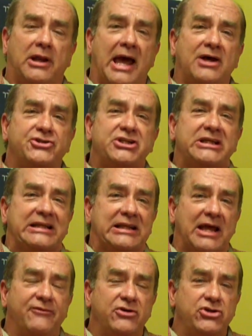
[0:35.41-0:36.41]
last
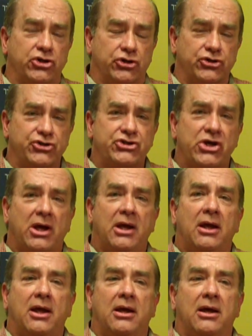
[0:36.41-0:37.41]
11
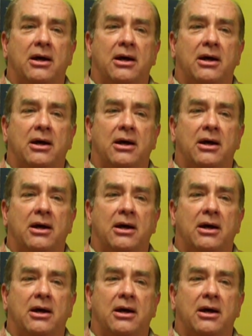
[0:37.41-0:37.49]
years.